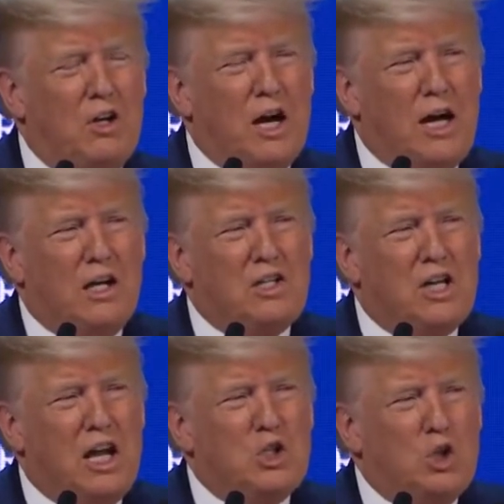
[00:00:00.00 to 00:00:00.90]
the United
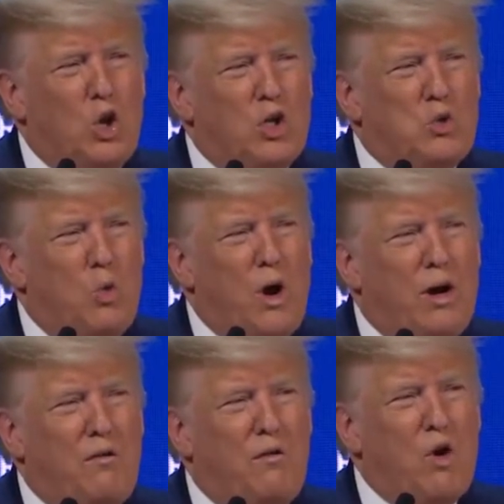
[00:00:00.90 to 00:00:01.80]
States lost
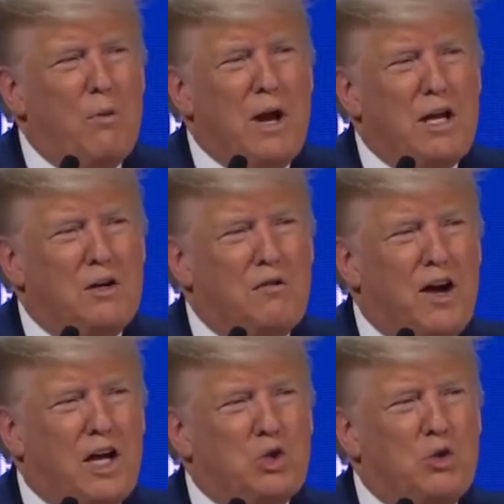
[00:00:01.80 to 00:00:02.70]
1 in 4
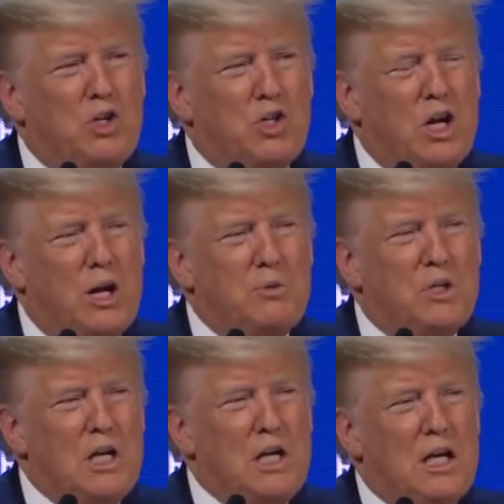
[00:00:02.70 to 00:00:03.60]
manufacturing
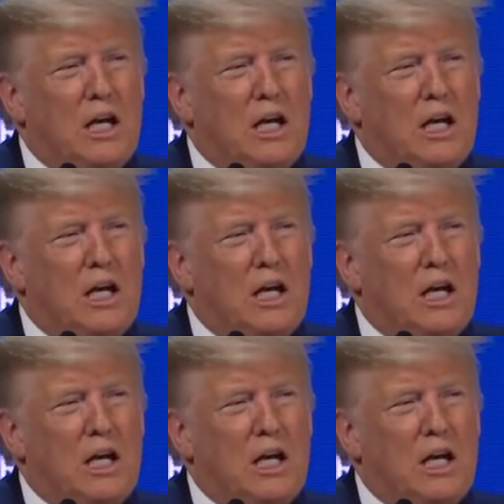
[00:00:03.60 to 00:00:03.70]
jobs,